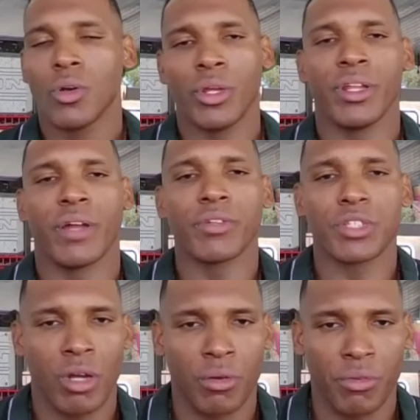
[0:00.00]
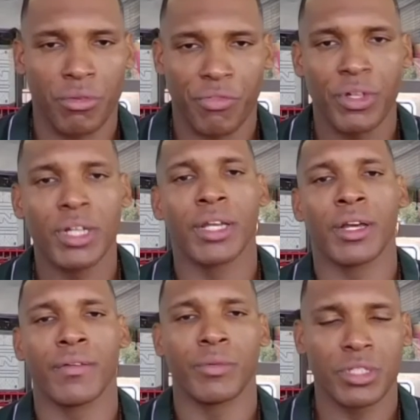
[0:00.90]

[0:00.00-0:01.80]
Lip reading: We never start on the front end of it.